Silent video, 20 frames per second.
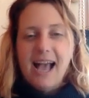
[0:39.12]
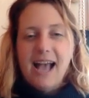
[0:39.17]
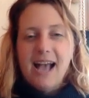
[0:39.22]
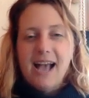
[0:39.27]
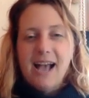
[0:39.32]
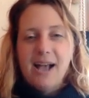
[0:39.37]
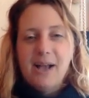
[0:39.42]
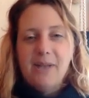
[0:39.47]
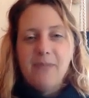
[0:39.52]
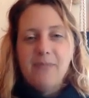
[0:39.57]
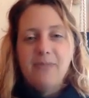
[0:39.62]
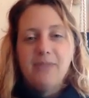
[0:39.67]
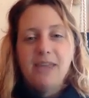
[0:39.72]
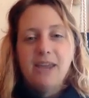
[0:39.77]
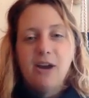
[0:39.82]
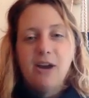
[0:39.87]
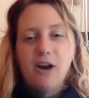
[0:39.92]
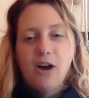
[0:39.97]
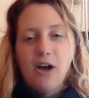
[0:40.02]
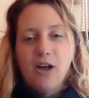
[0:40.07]

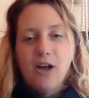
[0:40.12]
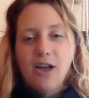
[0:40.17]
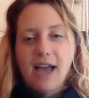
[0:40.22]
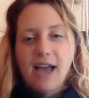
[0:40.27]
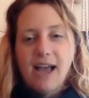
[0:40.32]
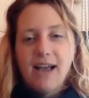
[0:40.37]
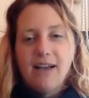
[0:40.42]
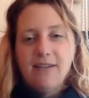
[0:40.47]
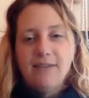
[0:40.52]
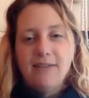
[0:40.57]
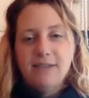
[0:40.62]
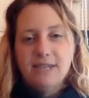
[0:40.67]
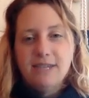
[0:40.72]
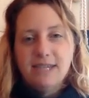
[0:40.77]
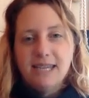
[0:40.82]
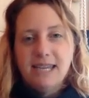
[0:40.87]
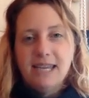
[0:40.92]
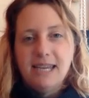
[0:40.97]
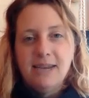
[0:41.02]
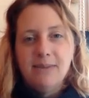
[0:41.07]
They all have
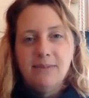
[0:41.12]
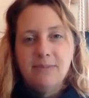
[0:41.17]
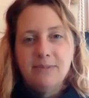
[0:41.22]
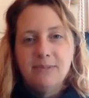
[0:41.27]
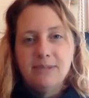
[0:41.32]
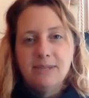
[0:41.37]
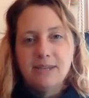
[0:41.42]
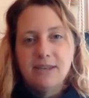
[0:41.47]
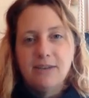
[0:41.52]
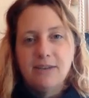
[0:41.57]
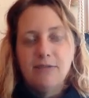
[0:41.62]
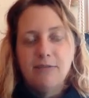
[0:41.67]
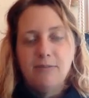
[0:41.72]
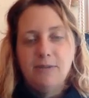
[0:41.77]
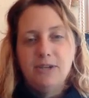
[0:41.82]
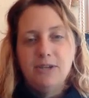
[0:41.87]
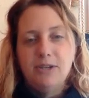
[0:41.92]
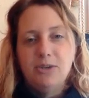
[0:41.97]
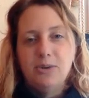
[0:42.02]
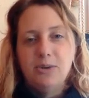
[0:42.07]
teams of
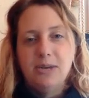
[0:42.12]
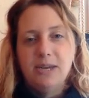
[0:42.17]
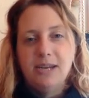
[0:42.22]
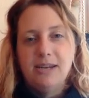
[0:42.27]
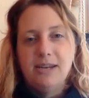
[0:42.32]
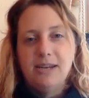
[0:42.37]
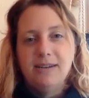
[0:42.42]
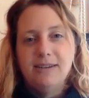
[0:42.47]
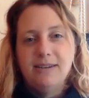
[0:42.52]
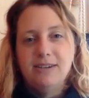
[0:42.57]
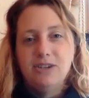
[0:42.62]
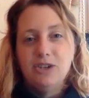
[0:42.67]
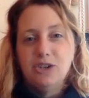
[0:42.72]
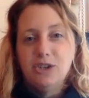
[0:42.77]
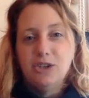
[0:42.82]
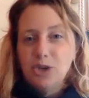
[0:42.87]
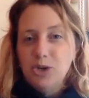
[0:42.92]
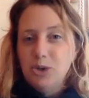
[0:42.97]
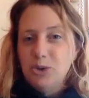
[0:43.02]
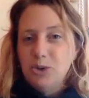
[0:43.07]
between
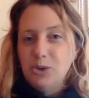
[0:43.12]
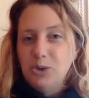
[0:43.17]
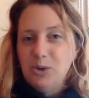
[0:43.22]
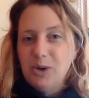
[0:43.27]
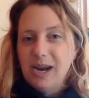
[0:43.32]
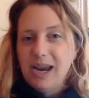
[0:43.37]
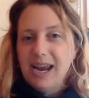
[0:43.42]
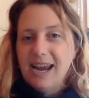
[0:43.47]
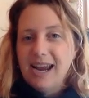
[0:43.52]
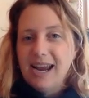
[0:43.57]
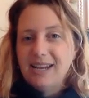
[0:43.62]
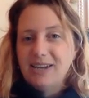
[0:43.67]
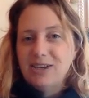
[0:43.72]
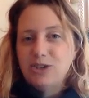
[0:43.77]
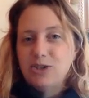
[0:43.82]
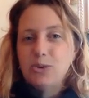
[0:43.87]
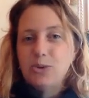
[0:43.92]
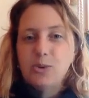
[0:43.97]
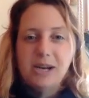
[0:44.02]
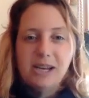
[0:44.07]
2
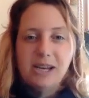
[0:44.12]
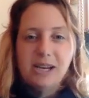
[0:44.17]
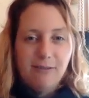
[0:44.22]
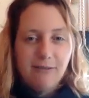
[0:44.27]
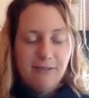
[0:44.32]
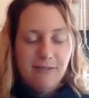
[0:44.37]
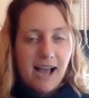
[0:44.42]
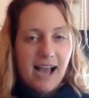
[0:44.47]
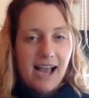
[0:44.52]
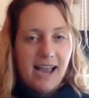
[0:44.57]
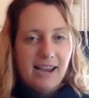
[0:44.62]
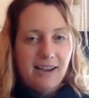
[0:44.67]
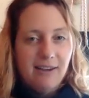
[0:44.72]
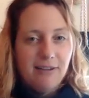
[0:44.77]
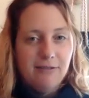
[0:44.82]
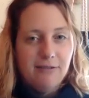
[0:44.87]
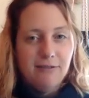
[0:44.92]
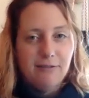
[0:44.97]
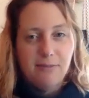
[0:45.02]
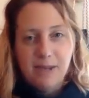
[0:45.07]
and
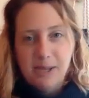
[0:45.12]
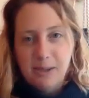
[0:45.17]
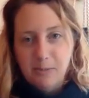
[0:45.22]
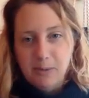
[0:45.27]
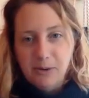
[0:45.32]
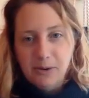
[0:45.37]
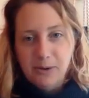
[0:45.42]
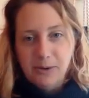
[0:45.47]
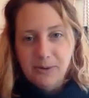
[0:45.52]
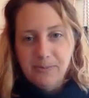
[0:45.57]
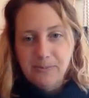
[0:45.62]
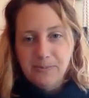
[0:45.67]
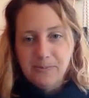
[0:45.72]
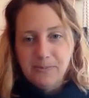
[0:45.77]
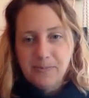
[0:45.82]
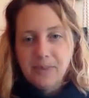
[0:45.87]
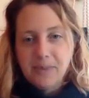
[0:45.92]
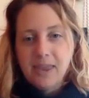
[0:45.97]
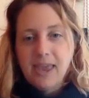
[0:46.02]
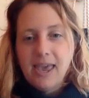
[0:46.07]
25 people.
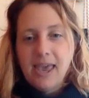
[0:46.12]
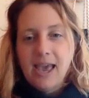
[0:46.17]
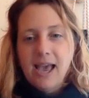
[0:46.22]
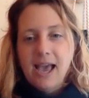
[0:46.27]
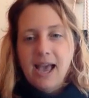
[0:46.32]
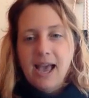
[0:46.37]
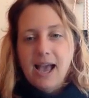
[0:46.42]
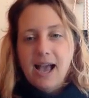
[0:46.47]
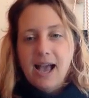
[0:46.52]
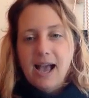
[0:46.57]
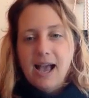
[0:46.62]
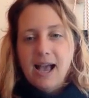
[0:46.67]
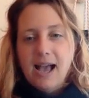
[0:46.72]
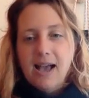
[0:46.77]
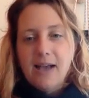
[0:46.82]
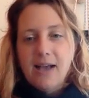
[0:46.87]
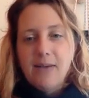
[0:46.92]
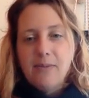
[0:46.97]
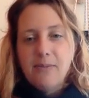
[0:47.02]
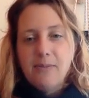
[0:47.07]

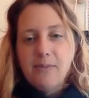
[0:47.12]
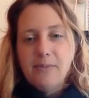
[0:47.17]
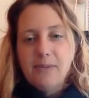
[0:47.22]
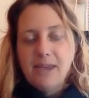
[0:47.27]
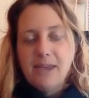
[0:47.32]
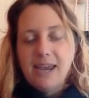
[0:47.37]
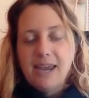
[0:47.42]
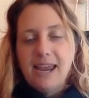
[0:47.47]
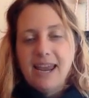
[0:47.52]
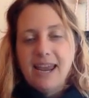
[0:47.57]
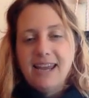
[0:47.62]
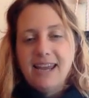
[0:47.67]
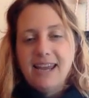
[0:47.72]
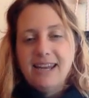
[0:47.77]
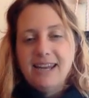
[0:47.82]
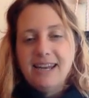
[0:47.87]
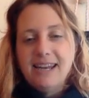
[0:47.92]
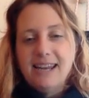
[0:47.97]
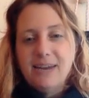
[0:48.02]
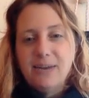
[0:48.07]
Um,
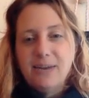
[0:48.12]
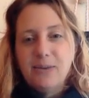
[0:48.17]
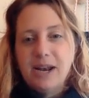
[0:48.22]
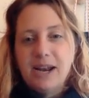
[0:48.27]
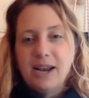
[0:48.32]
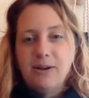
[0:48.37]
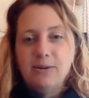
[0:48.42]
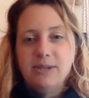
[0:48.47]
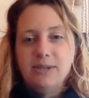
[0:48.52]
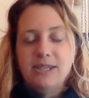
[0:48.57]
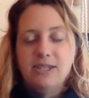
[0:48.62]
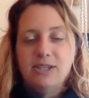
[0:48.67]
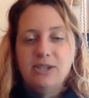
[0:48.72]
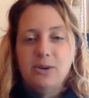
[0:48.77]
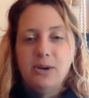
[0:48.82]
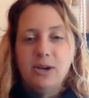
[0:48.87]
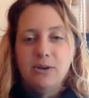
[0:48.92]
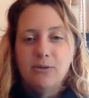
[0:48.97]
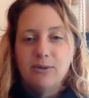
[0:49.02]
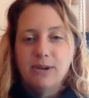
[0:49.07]
and when I was
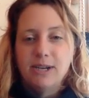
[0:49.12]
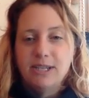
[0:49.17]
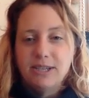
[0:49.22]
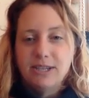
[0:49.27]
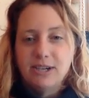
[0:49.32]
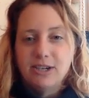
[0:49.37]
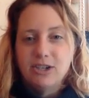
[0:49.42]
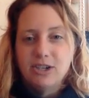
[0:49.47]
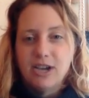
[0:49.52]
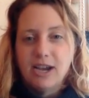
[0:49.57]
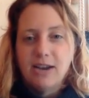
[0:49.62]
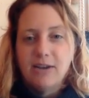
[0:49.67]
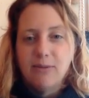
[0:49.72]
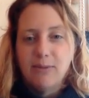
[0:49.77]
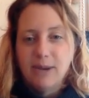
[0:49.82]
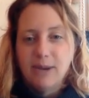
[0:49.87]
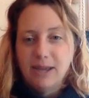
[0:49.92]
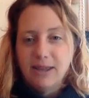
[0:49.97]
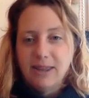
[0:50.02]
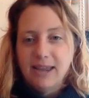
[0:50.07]
doing research, I
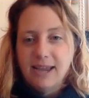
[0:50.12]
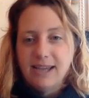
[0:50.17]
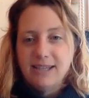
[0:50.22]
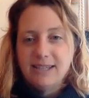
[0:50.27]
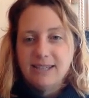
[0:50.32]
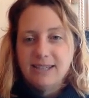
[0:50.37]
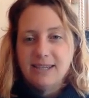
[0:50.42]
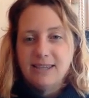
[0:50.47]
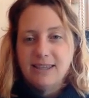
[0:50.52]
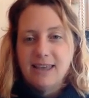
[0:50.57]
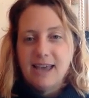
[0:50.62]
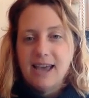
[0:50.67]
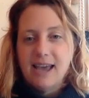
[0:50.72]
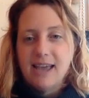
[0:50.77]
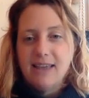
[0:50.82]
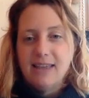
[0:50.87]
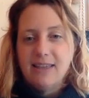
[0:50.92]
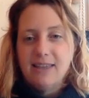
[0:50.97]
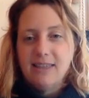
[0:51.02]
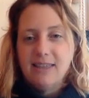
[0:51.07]
realized
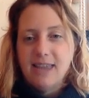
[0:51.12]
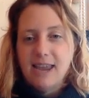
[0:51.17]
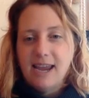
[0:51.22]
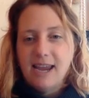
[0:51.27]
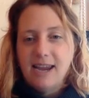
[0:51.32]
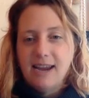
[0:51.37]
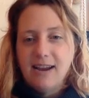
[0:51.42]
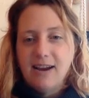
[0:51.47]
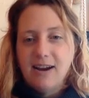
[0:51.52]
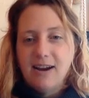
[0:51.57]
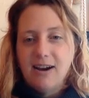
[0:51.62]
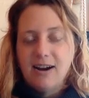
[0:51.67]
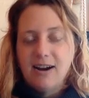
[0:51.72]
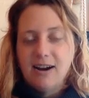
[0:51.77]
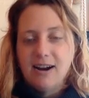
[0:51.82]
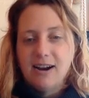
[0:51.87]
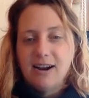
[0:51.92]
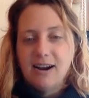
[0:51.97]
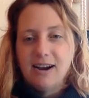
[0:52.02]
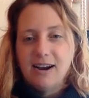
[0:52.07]
that they
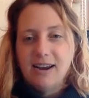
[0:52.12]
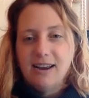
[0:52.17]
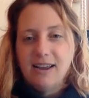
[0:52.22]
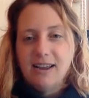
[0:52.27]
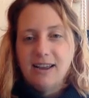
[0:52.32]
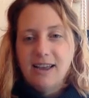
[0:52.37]
are